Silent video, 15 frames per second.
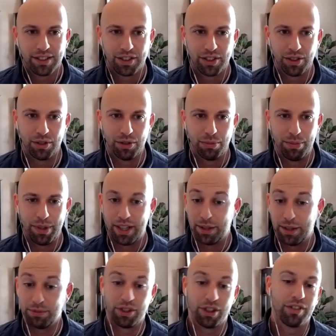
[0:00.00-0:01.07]
to be the
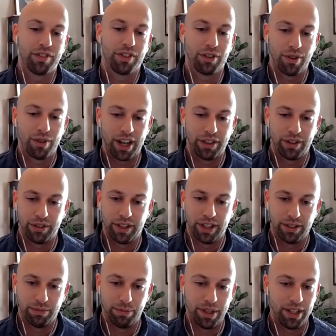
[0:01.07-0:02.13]
observer rather
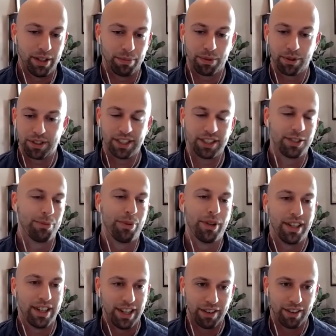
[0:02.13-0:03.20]
than be the
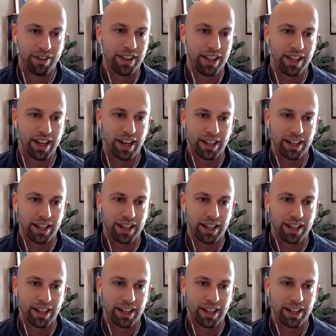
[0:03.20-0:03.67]
participant in everything,